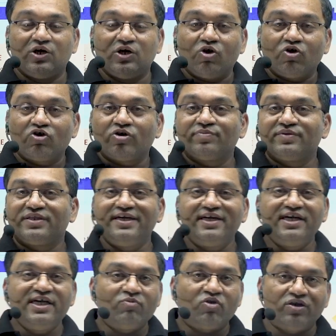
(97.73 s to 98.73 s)
Lot of three
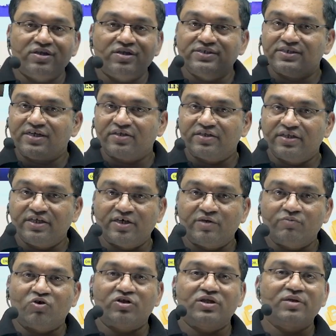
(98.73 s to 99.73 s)
D models are there
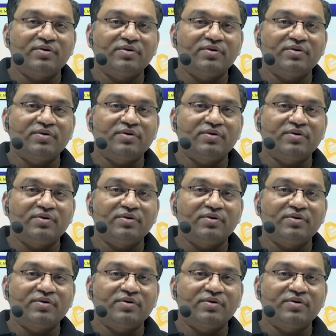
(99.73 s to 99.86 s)
for the